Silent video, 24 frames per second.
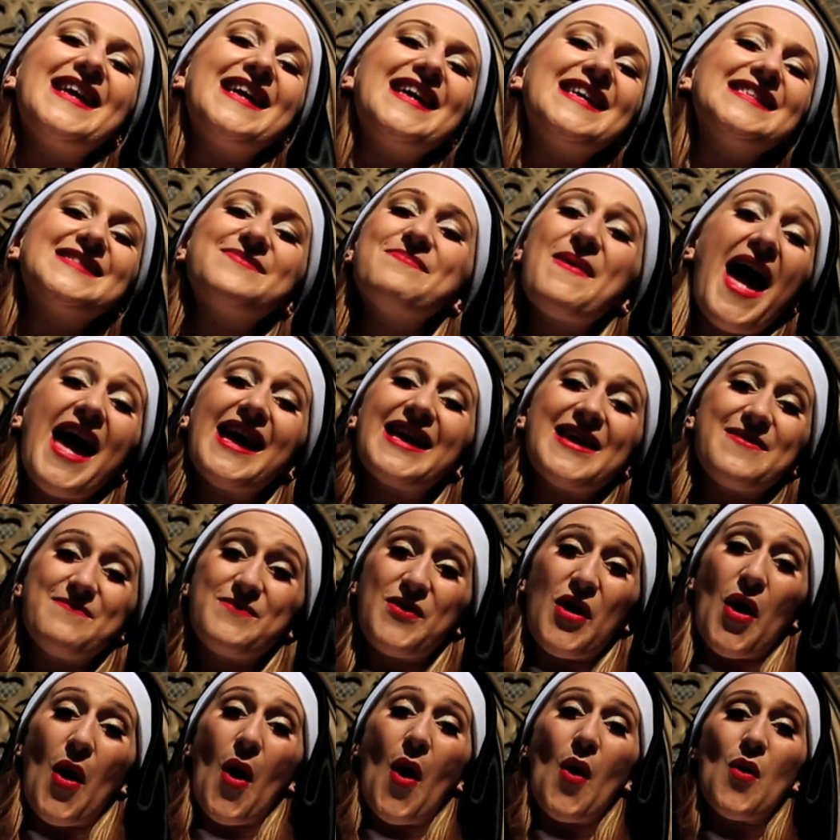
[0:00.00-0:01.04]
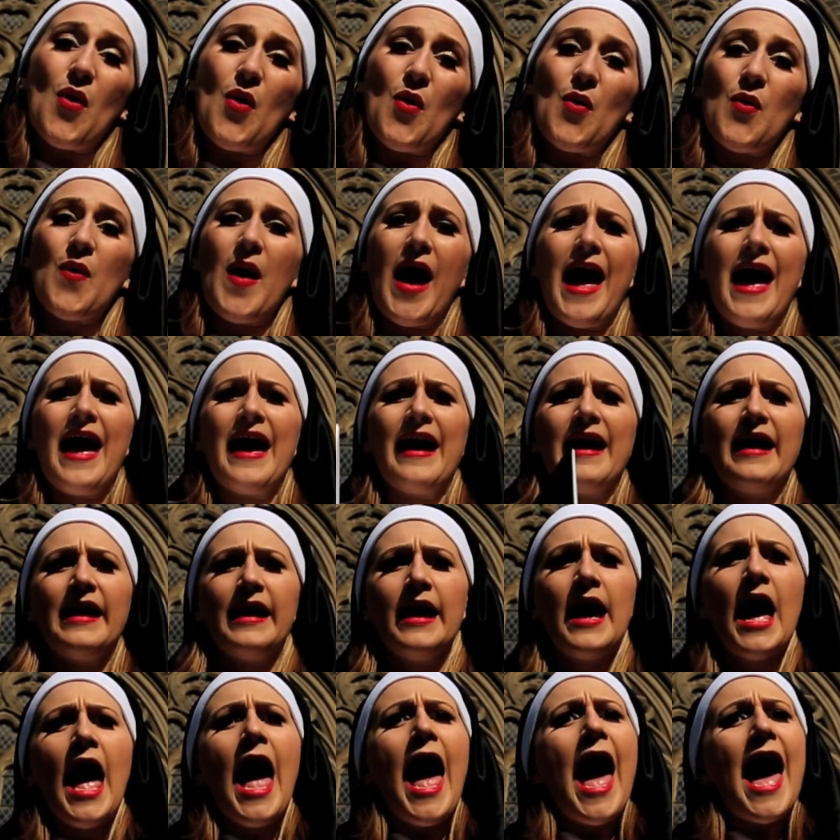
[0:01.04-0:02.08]
Please make him go
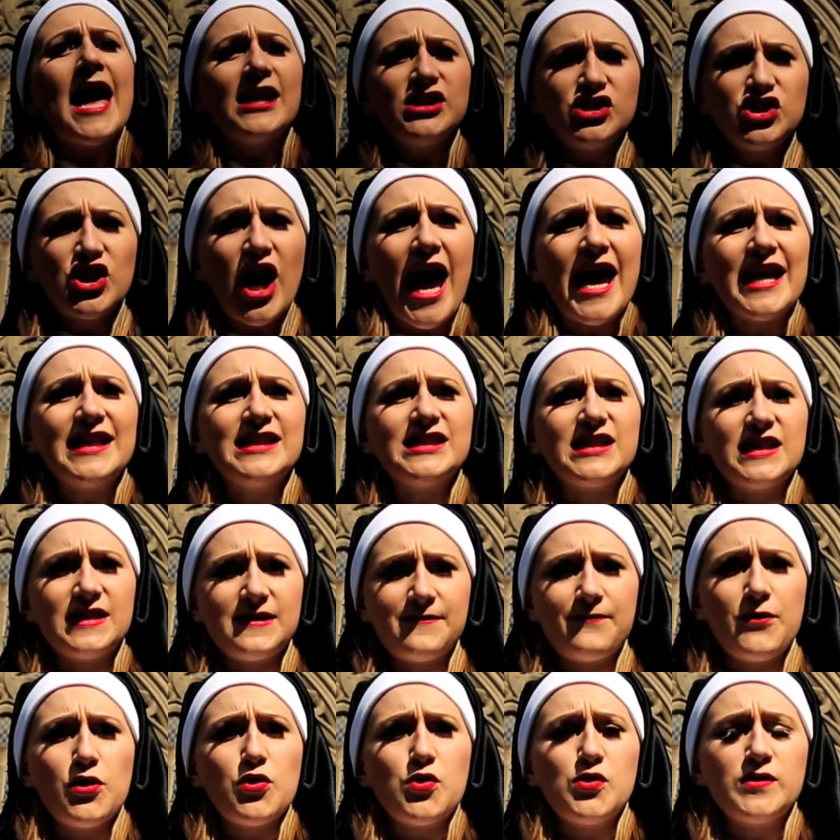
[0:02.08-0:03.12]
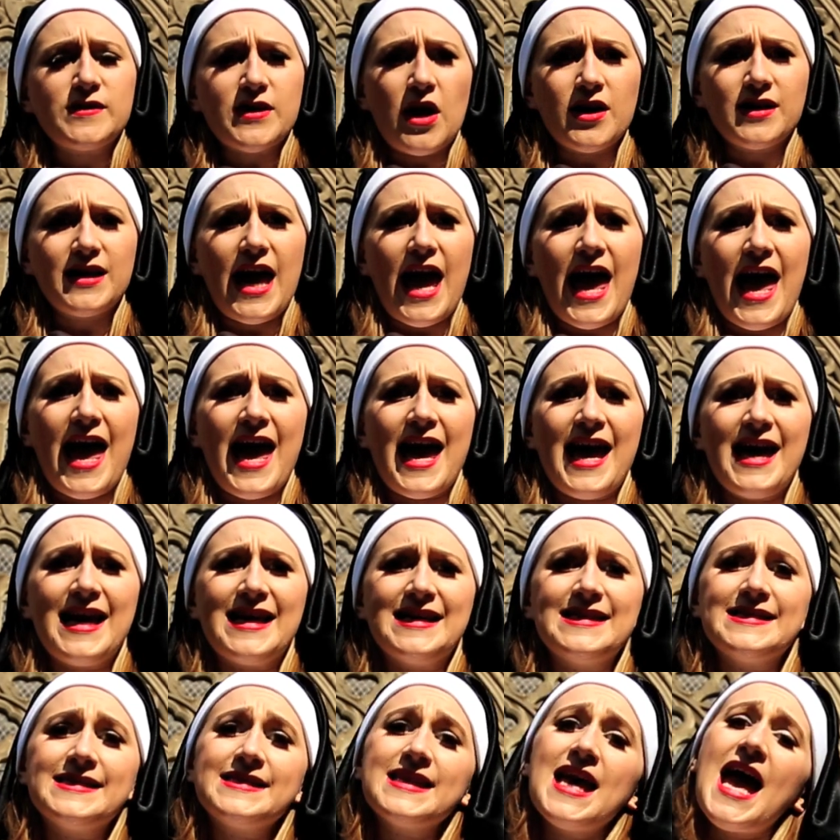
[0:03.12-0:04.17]
away and change his views on
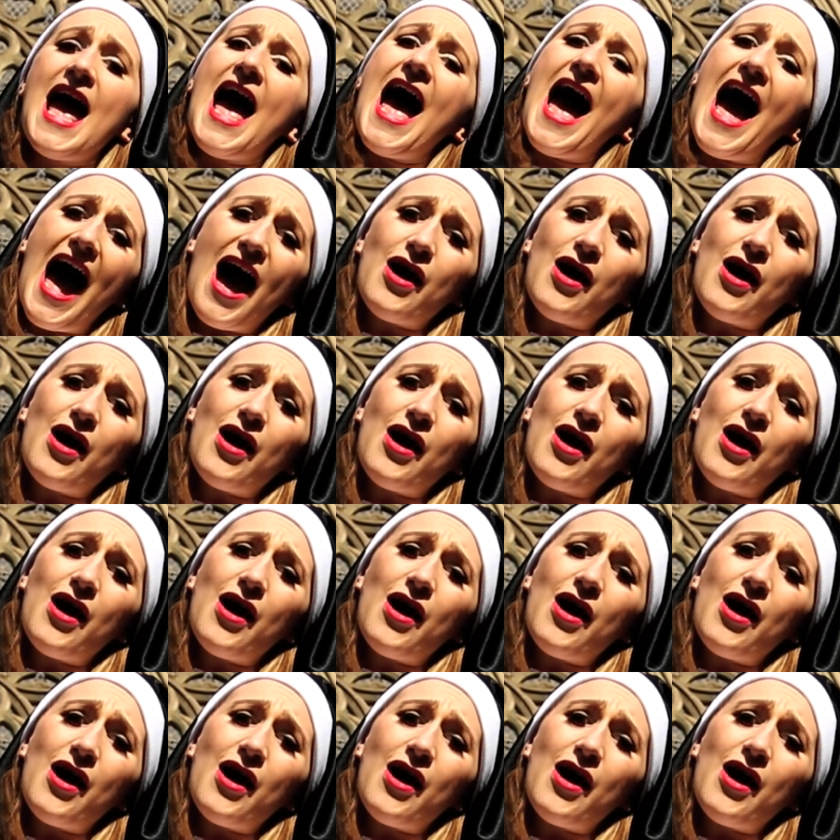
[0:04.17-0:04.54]
gays.